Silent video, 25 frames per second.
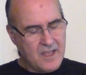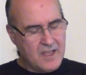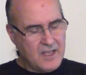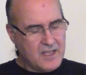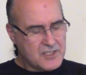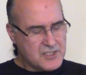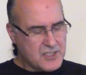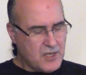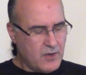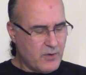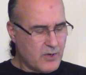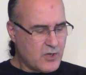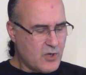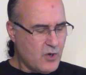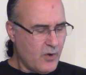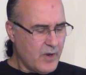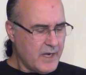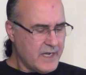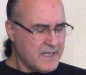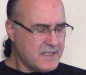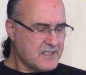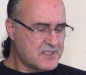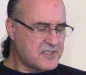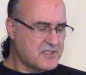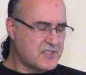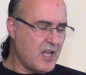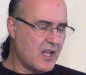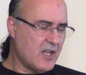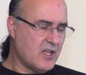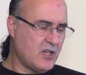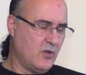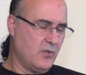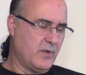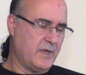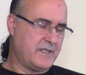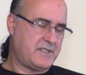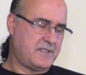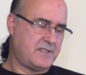So, according to
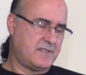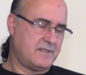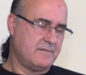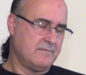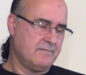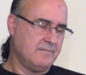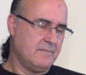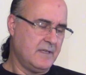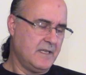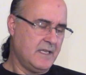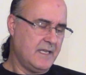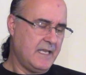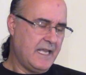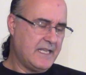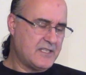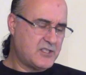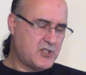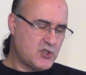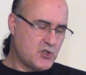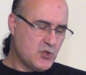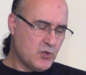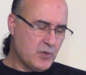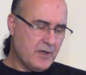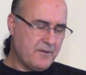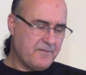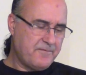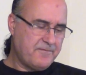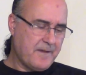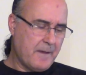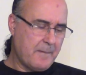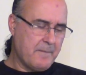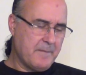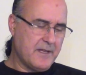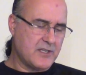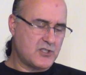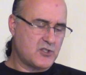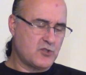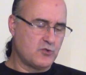Sulkowicz, and student
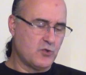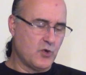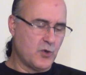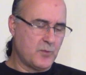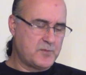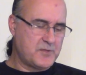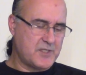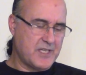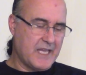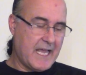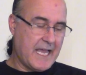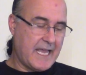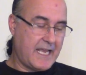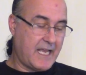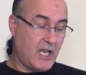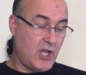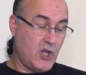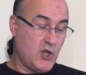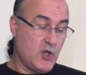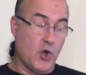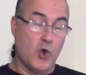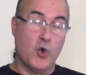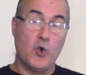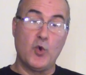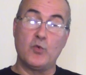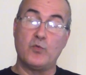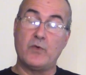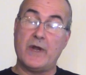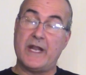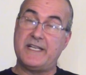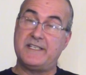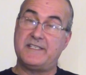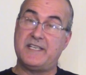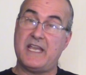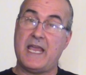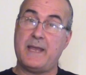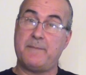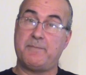feminist groups like No
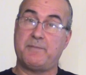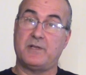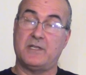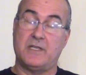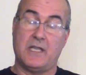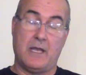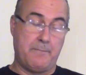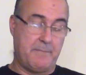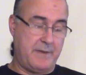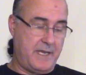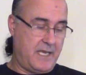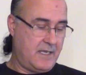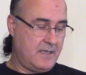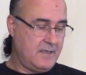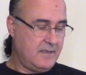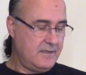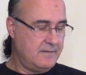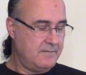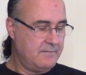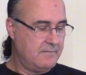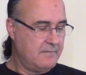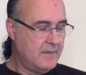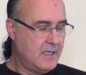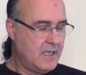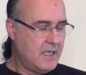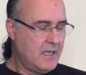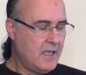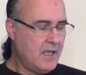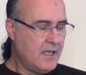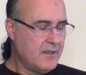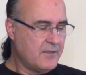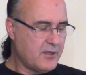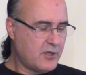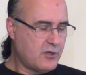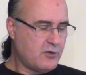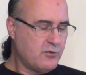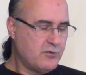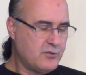Red Tape Columbia,
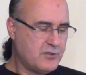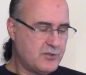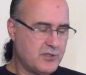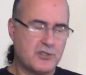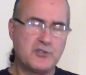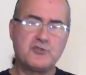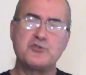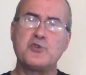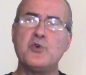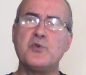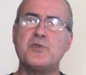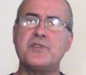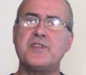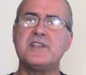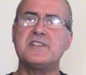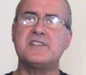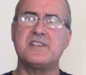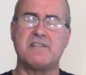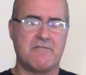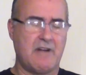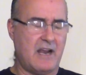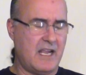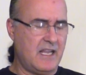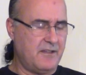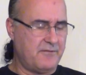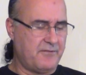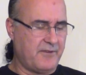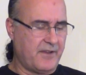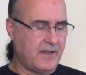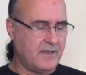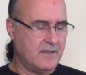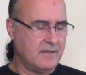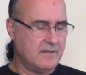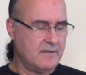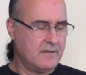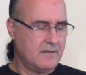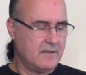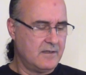the truth is irrelevant.
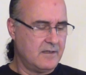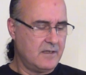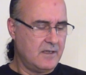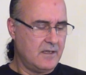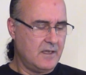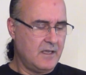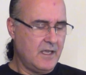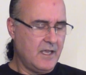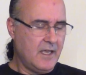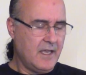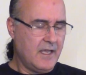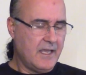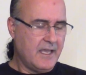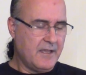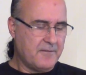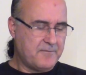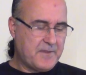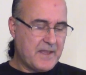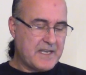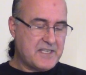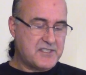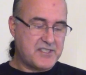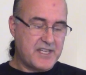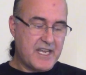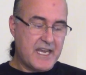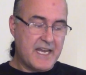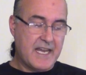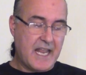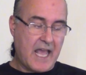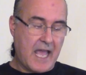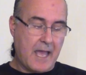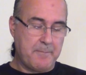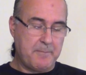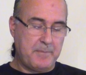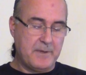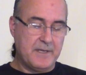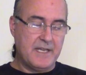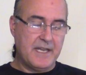If they say it
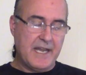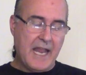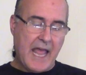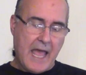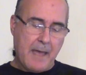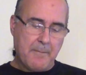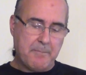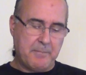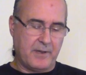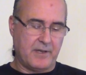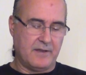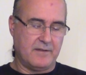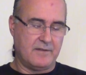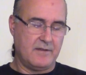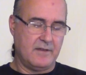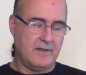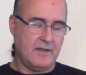happened, it happened.